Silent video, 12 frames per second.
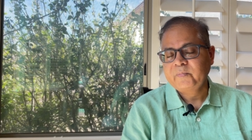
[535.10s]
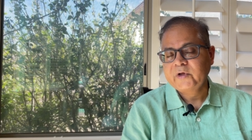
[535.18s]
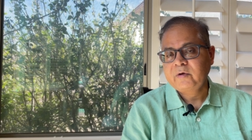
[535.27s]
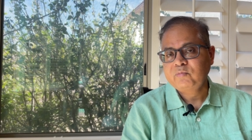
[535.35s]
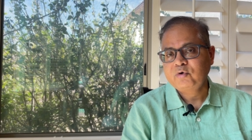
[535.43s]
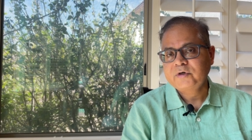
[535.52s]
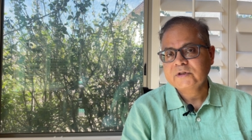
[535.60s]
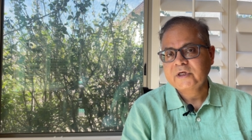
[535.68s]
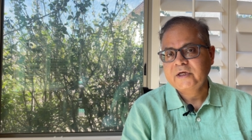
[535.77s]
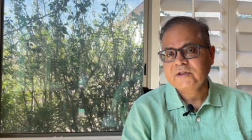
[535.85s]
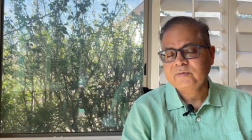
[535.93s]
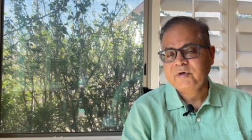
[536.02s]
computer
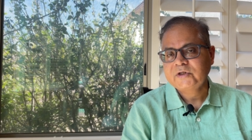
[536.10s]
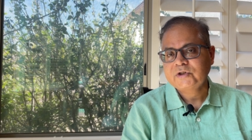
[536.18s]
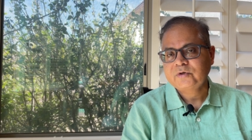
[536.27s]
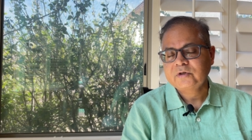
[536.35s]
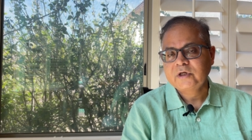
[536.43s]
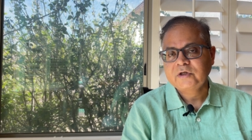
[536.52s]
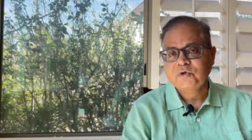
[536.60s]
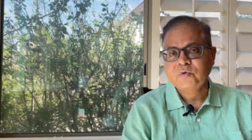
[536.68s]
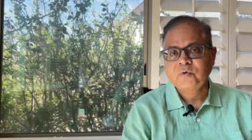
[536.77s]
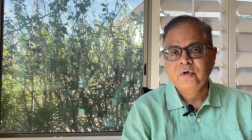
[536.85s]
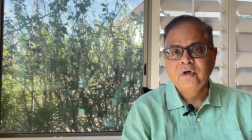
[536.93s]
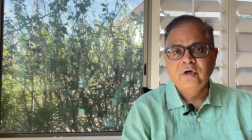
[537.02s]
science make sure that
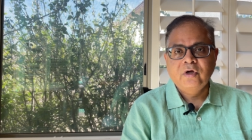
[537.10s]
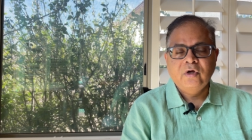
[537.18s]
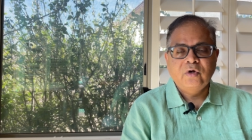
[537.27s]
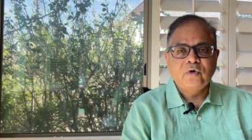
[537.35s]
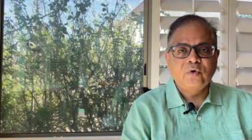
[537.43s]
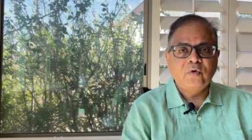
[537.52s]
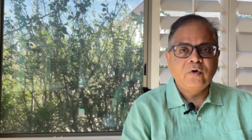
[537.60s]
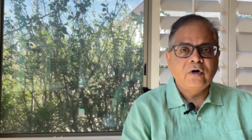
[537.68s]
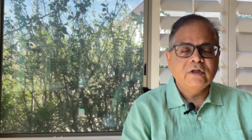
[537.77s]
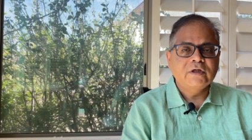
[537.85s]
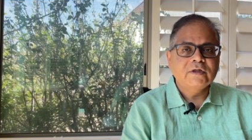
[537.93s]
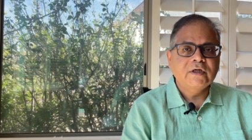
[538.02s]
you know
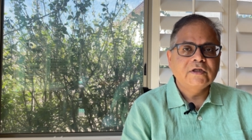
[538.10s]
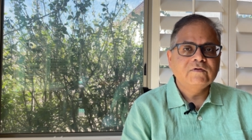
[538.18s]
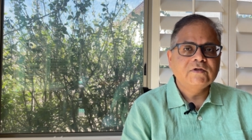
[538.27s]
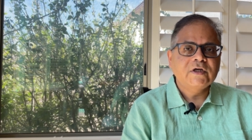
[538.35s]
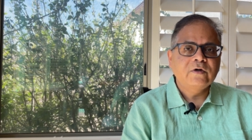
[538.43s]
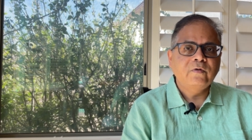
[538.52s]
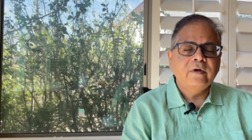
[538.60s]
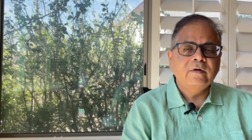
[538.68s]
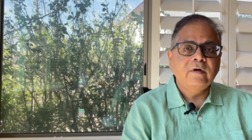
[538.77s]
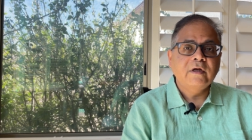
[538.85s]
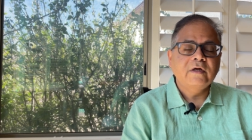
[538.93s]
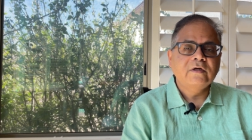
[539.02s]
all the things which are going
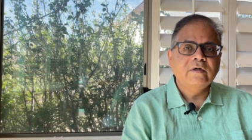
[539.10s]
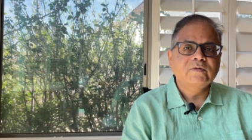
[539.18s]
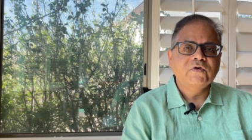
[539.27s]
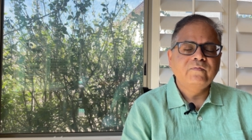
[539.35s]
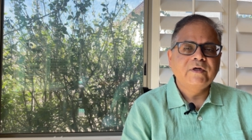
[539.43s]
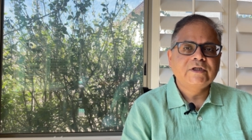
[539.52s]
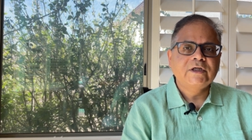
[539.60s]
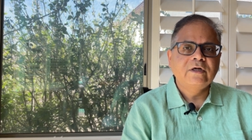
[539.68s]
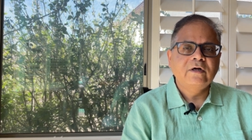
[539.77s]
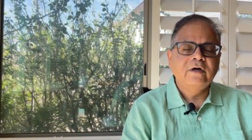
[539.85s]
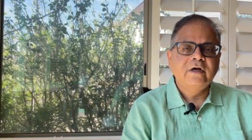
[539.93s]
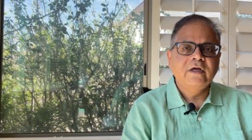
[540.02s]
on in terms of
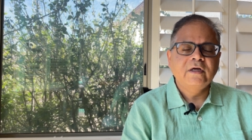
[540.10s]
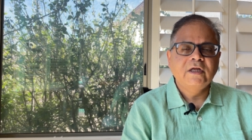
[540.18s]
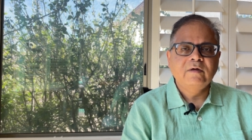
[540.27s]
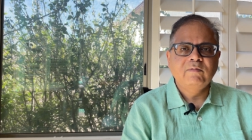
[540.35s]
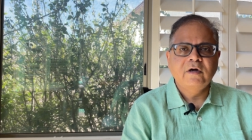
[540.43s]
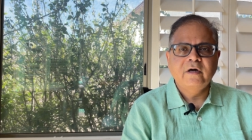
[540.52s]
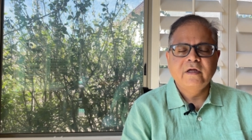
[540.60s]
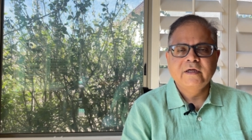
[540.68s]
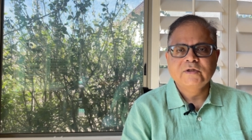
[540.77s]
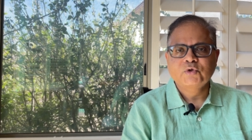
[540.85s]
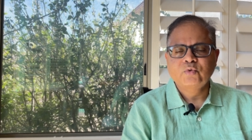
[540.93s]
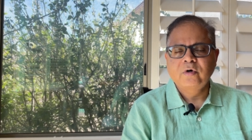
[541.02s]
machine learning, deep learning,
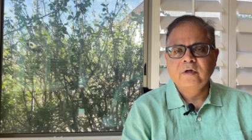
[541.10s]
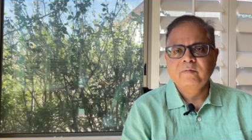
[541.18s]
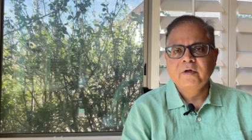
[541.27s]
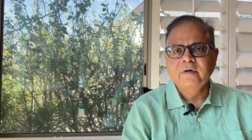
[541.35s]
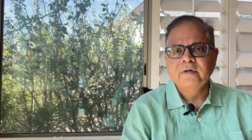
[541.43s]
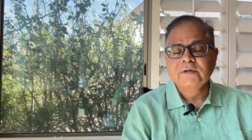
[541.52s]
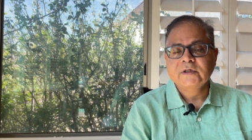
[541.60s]
and so on, because